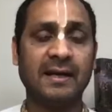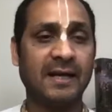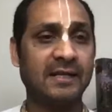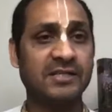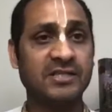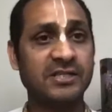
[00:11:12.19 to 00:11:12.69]

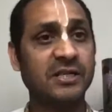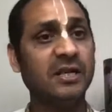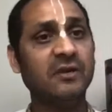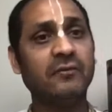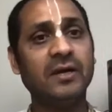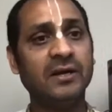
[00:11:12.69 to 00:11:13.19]
and
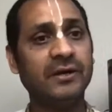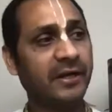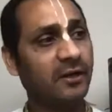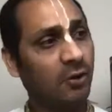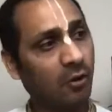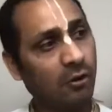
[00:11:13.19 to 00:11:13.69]
sun will
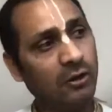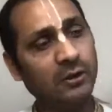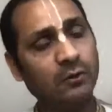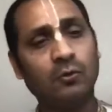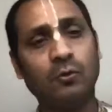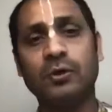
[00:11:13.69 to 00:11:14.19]
drink all
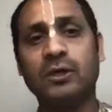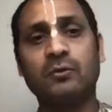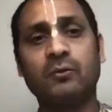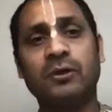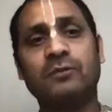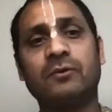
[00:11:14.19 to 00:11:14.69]
the
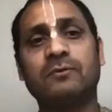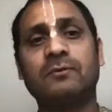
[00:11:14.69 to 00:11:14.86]
water from